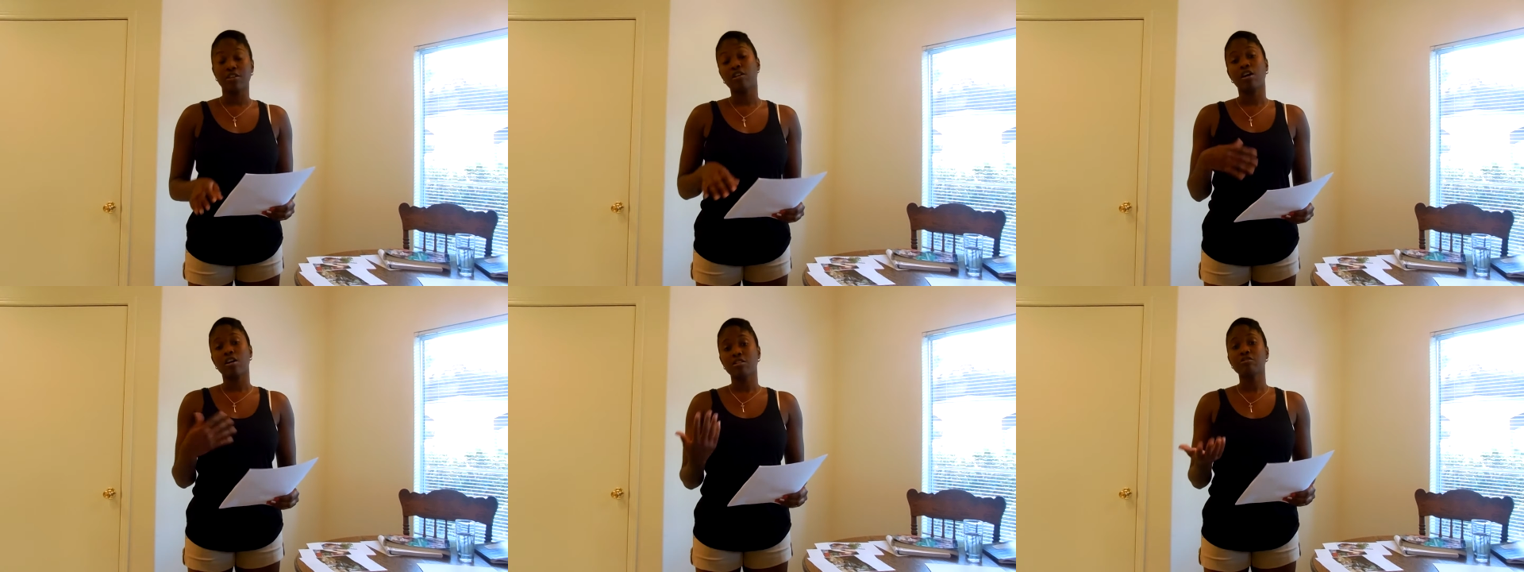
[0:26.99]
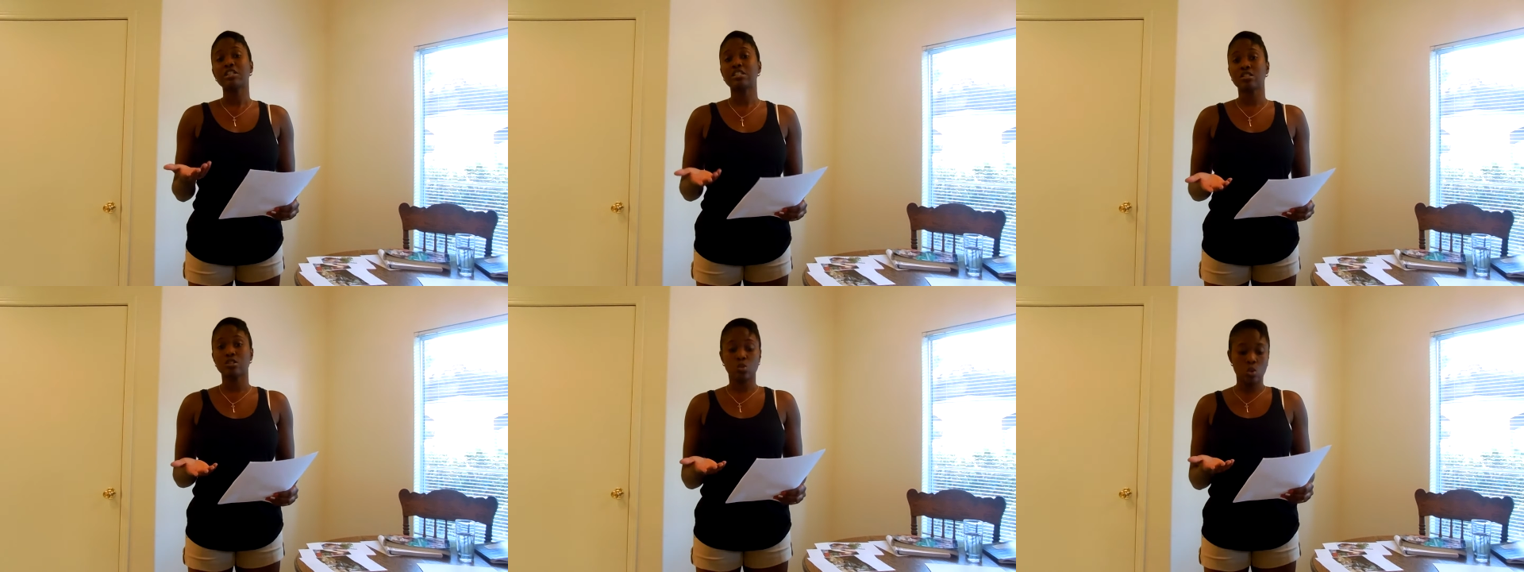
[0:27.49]
There are other
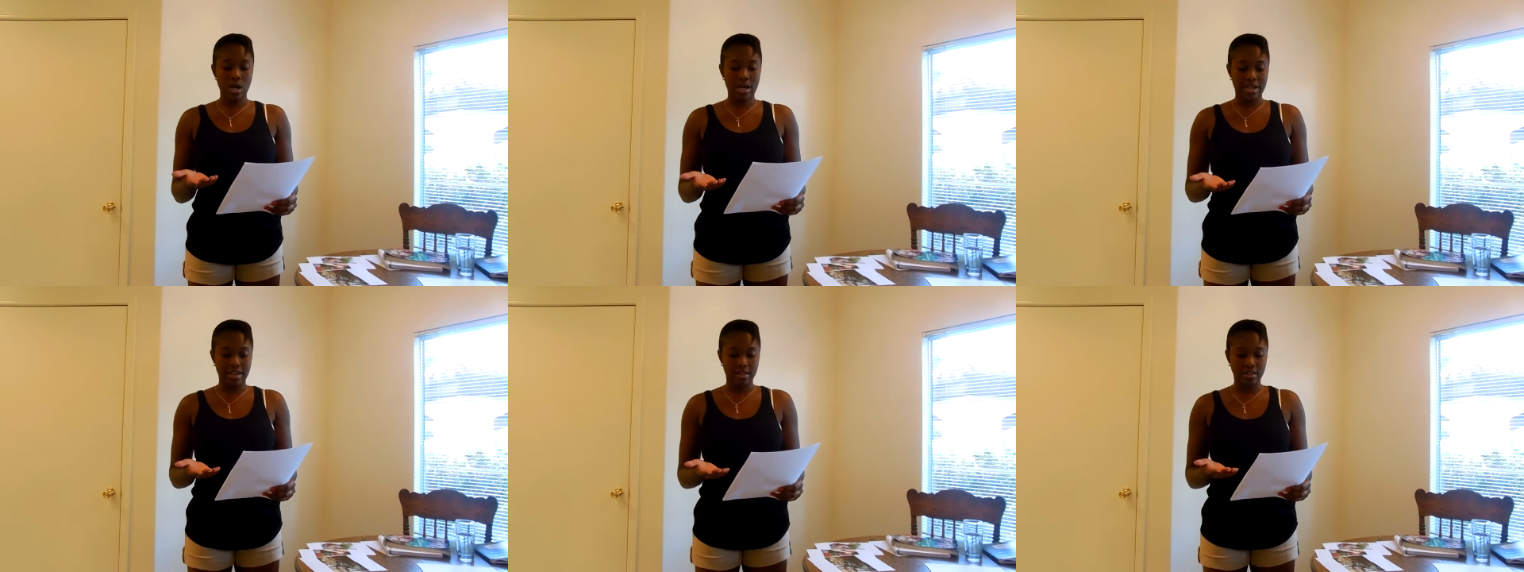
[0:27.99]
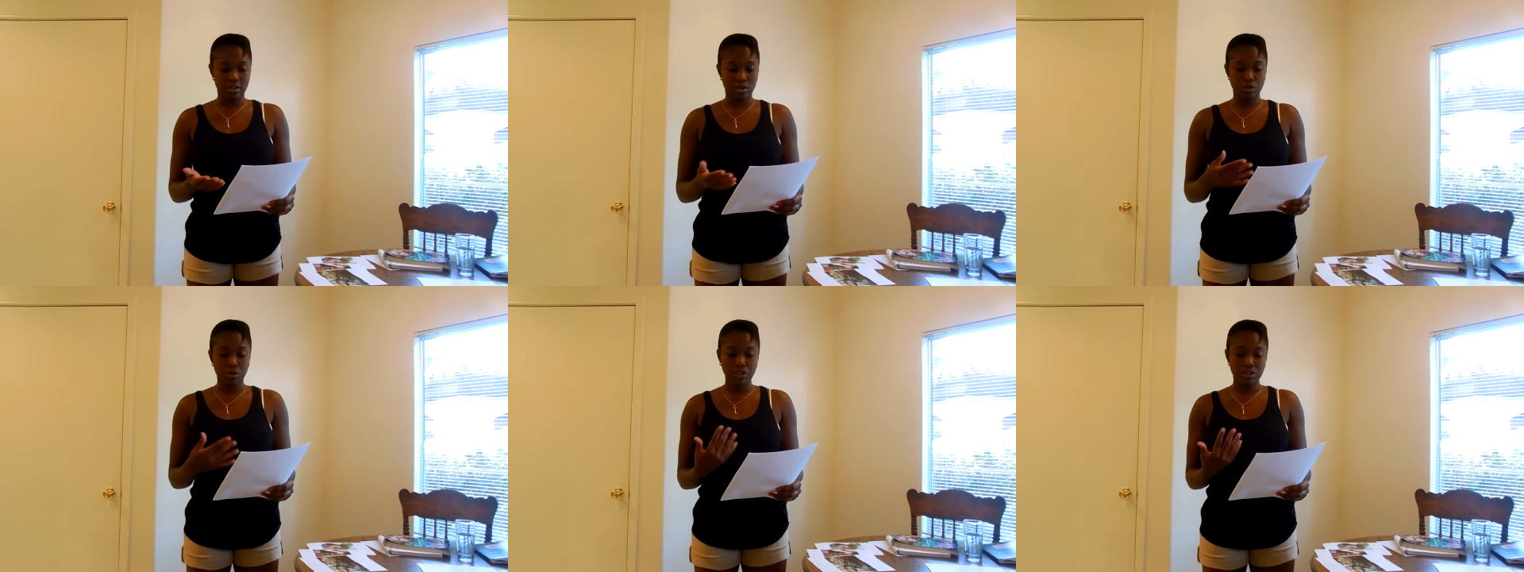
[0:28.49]
reasons why
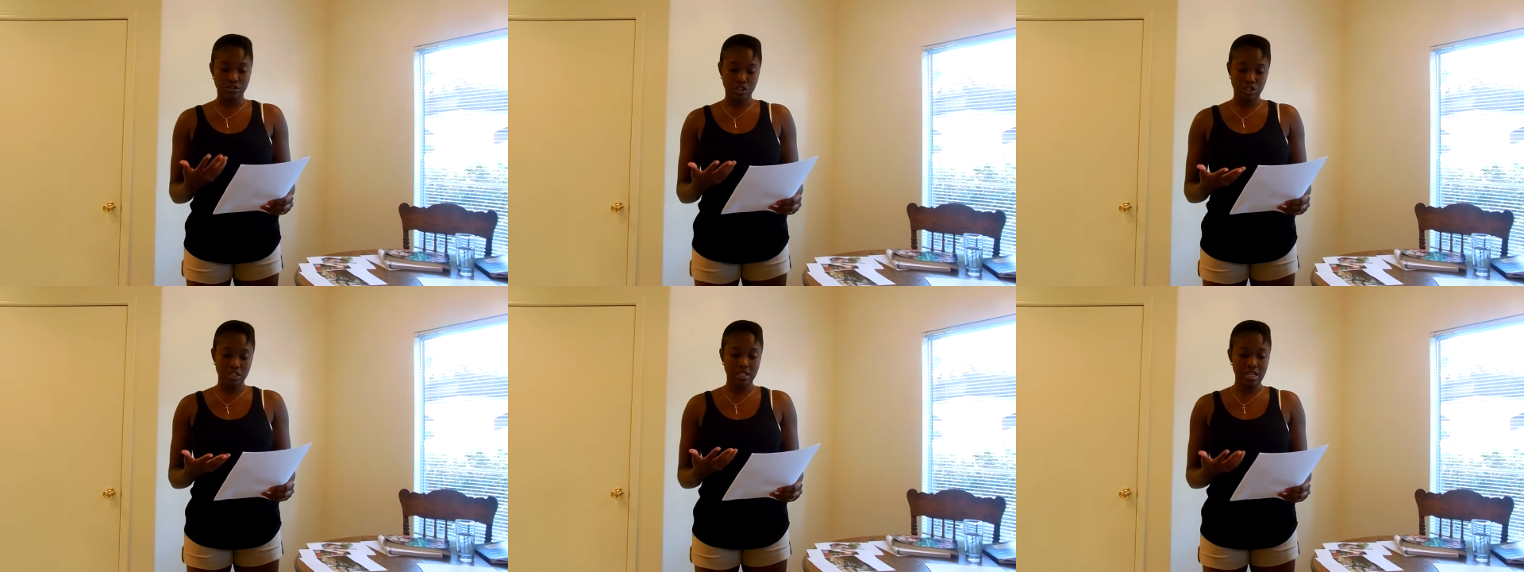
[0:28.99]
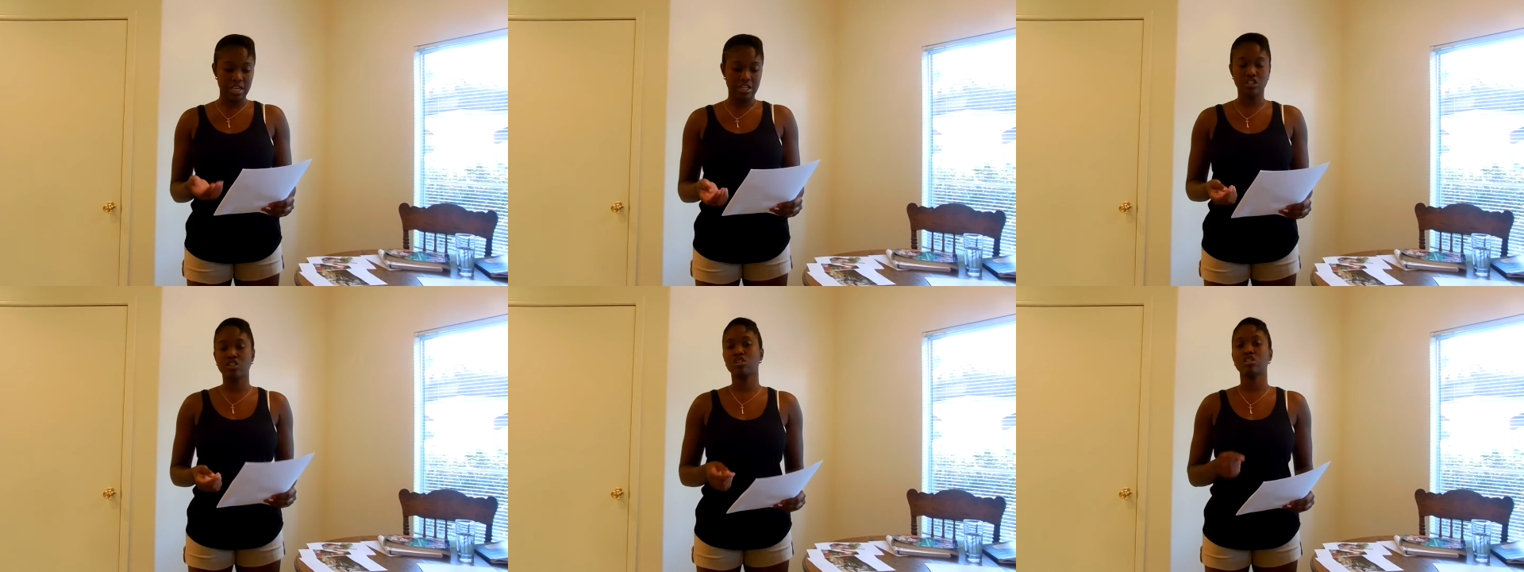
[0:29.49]
lowering the drinking
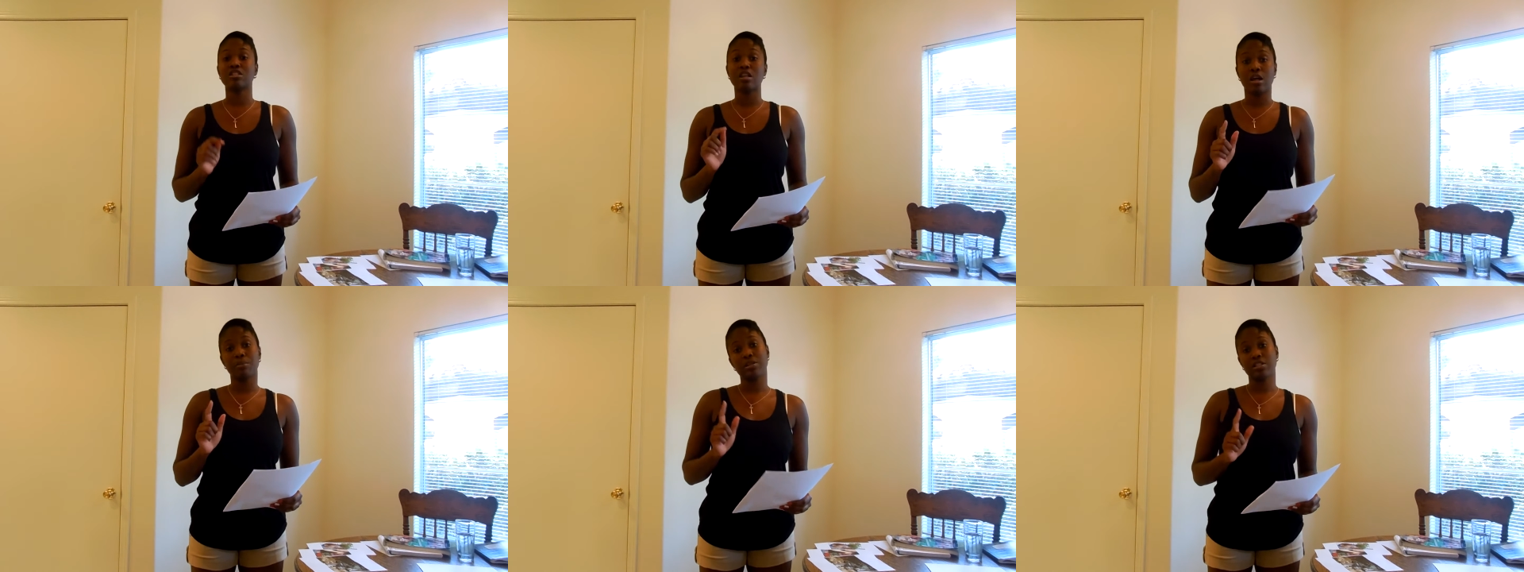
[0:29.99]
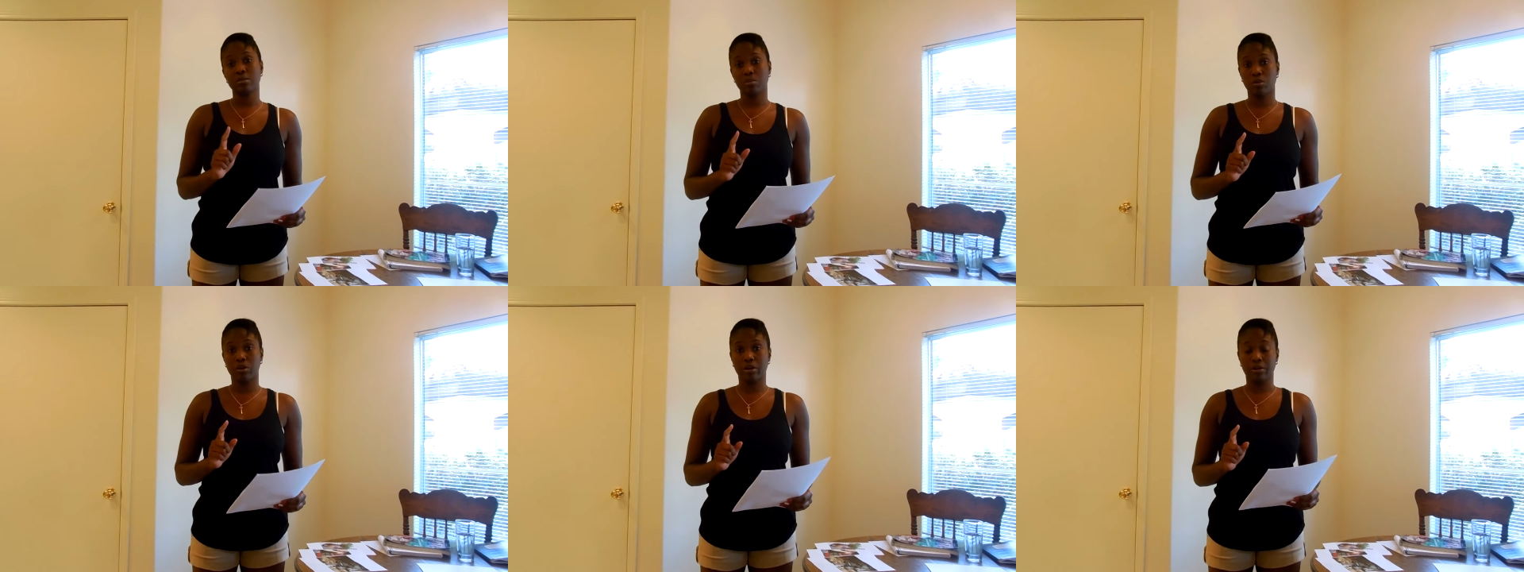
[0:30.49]
age should not be
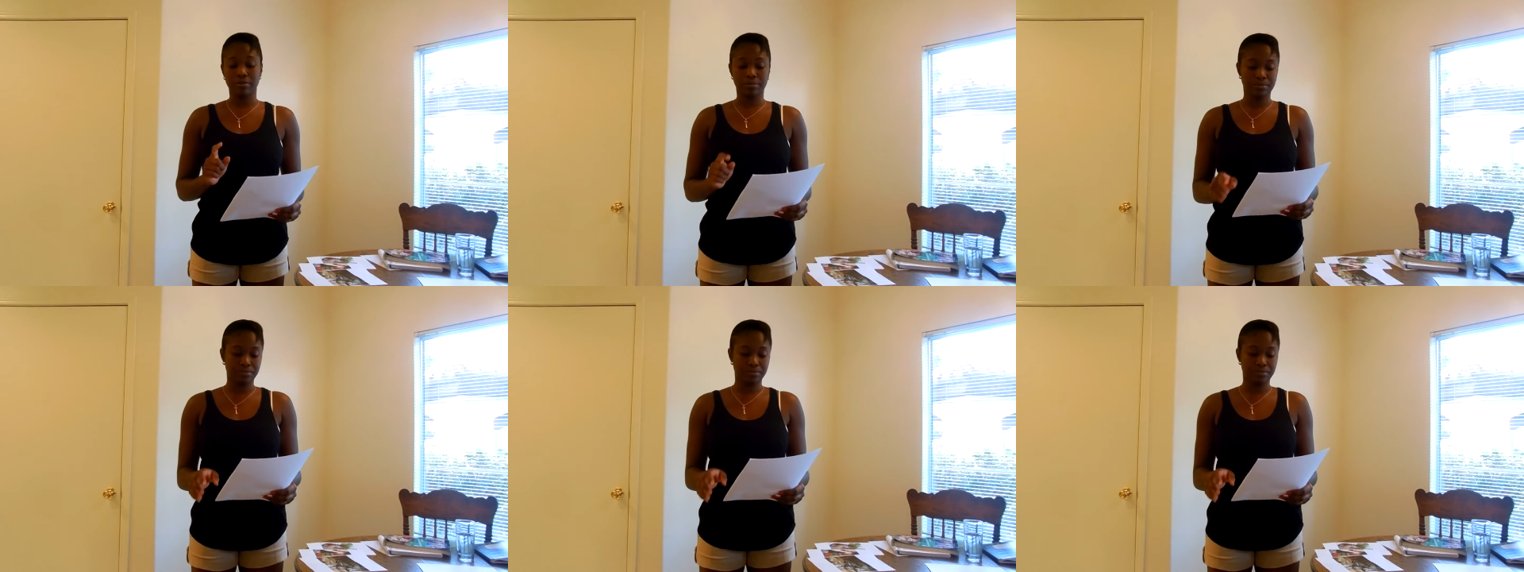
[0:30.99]
supported.